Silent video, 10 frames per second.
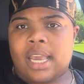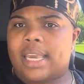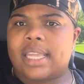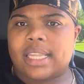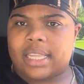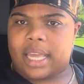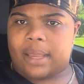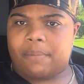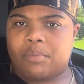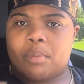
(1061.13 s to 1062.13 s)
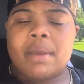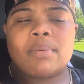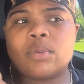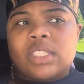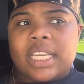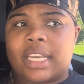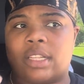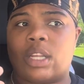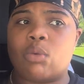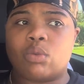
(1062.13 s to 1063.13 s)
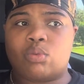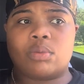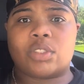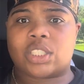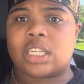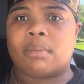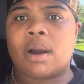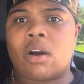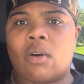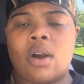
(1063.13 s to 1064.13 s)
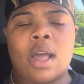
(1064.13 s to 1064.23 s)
Anything. People see it was, we were just in the mall.